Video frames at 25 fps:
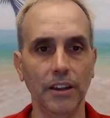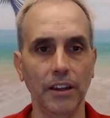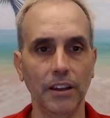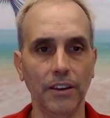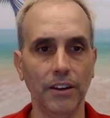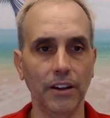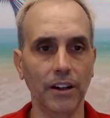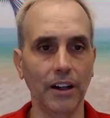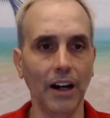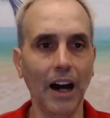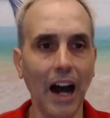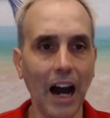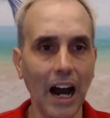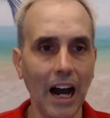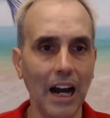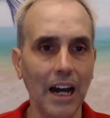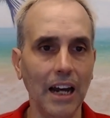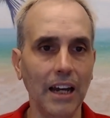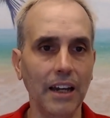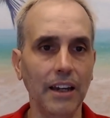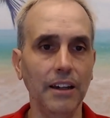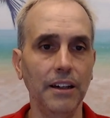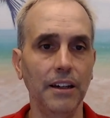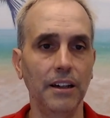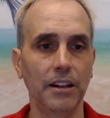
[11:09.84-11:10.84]
the
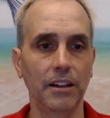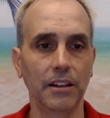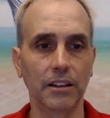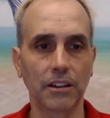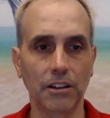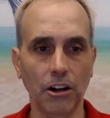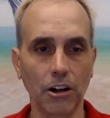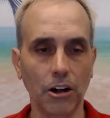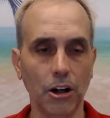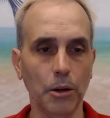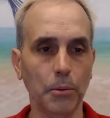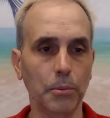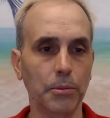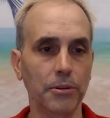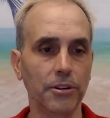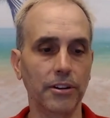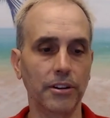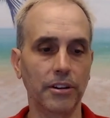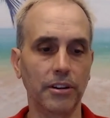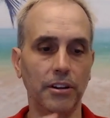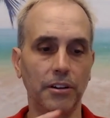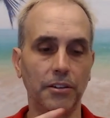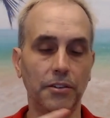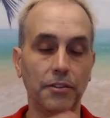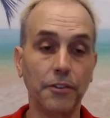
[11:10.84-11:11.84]
high carbs,
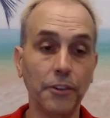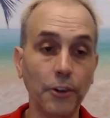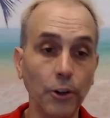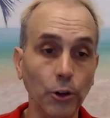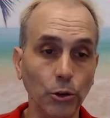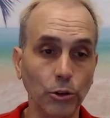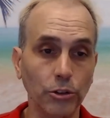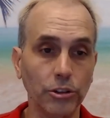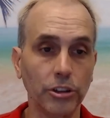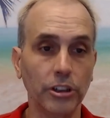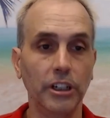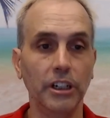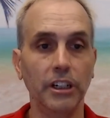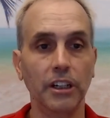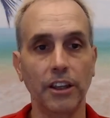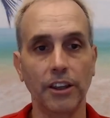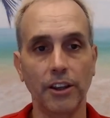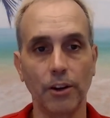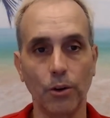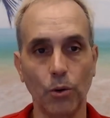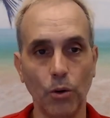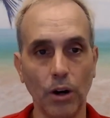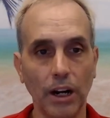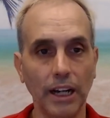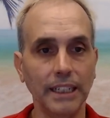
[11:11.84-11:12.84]
the fruit,
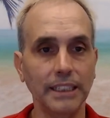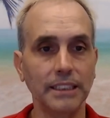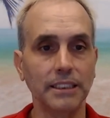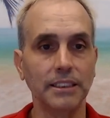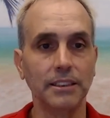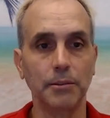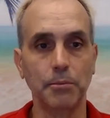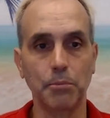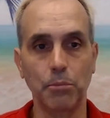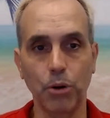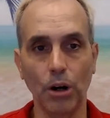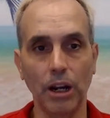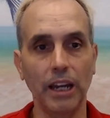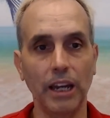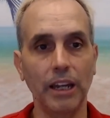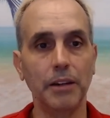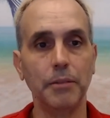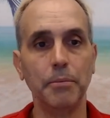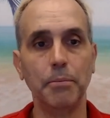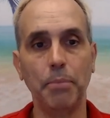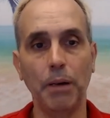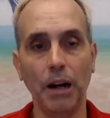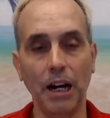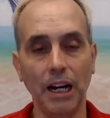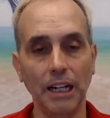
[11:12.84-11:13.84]
the rice, bread,
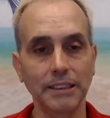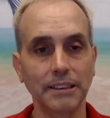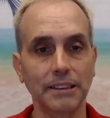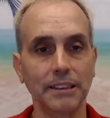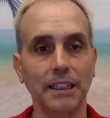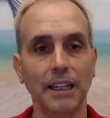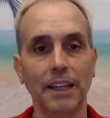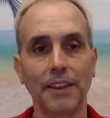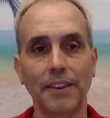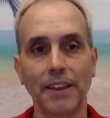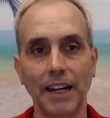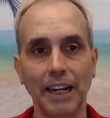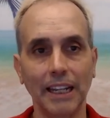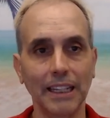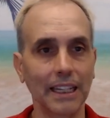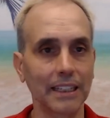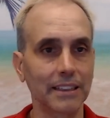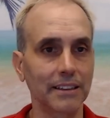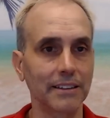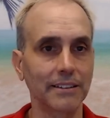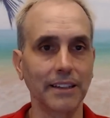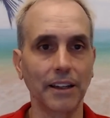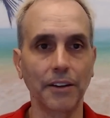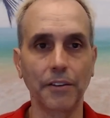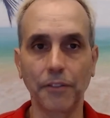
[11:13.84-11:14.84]
pasta, and then I like
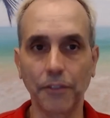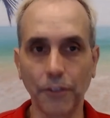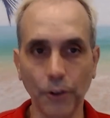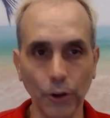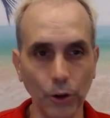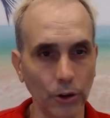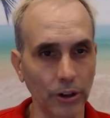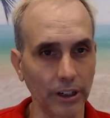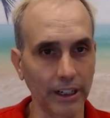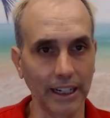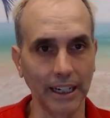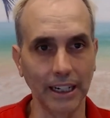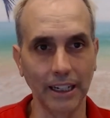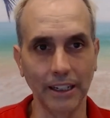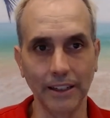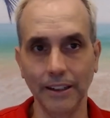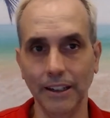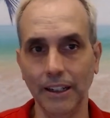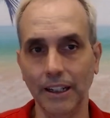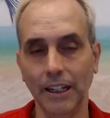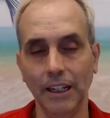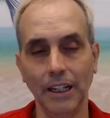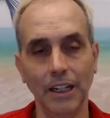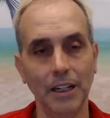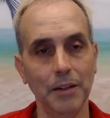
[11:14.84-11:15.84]
to say fruit again,
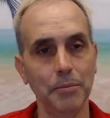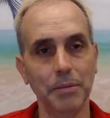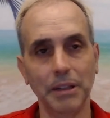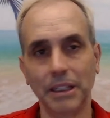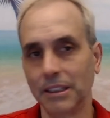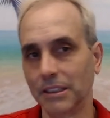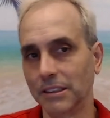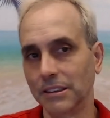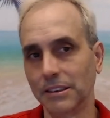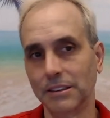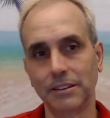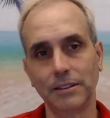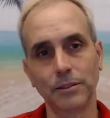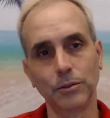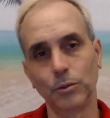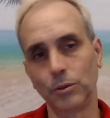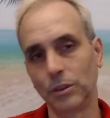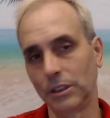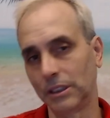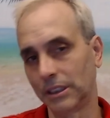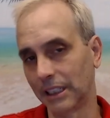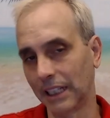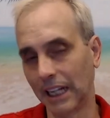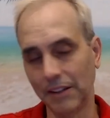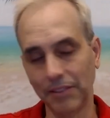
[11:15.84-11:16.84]
because we
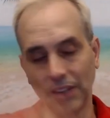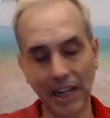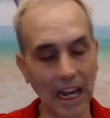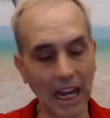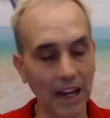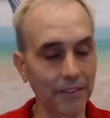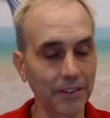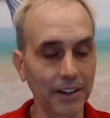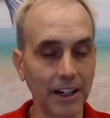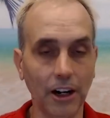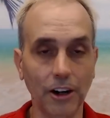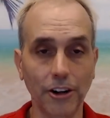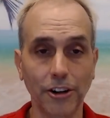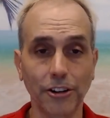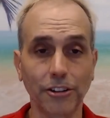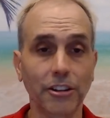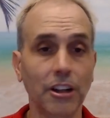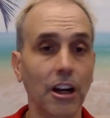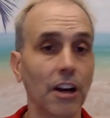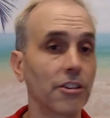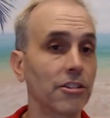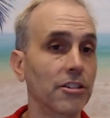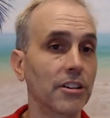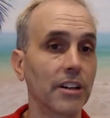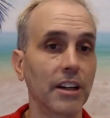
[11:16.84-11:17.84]
can have a half an hour
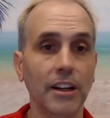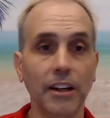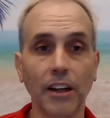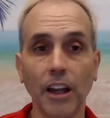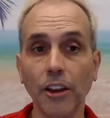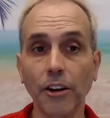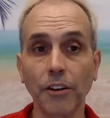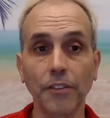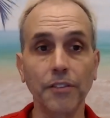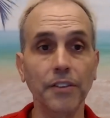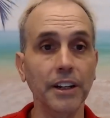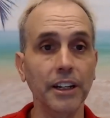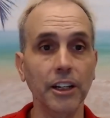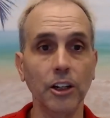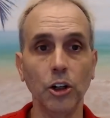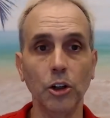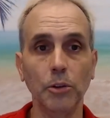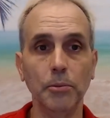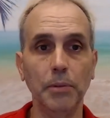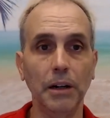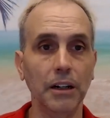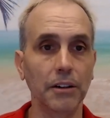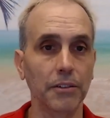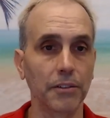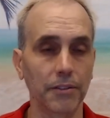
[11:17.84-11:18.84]
discussion in another video
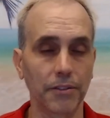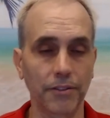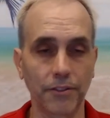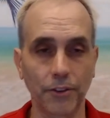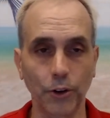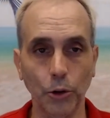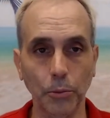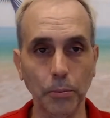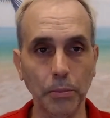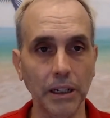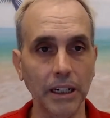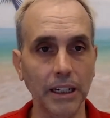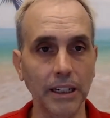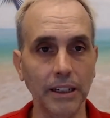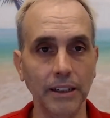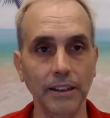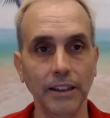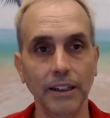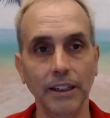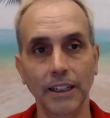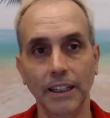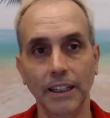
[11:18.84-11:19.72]
about fruit being,